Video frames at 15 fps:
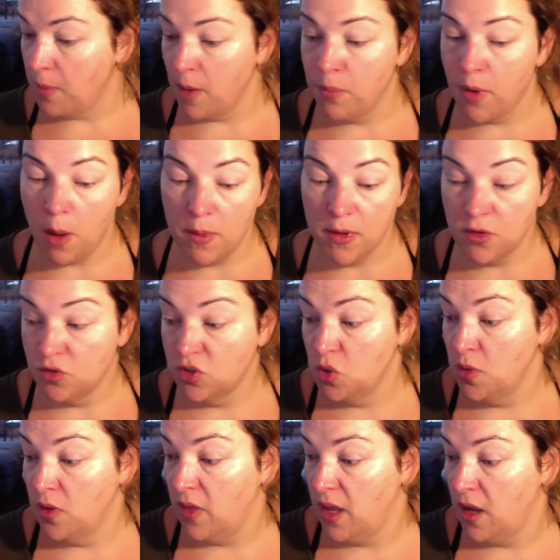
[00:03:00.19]
I probably don't
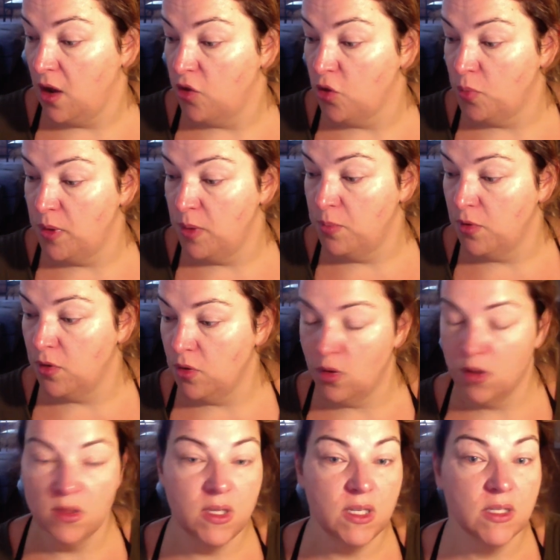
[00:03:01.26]
do it like other people
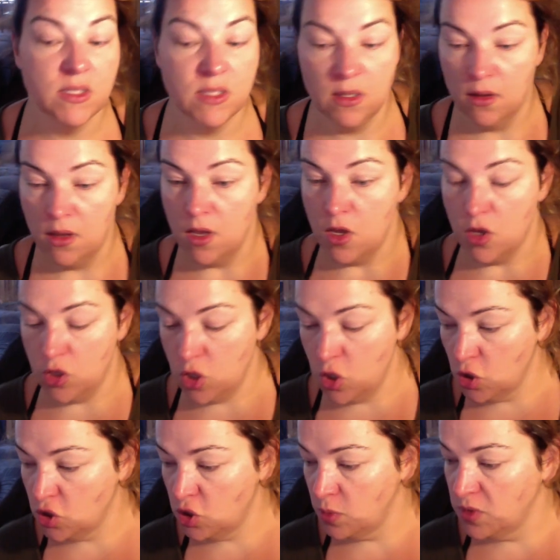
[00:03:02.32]
on these
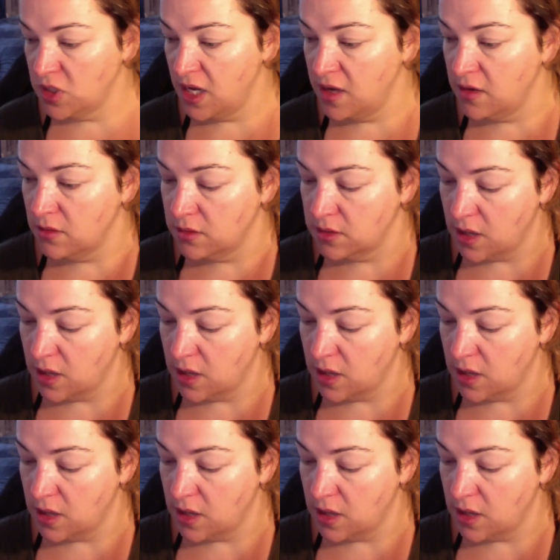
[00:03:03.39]
YouTube channels.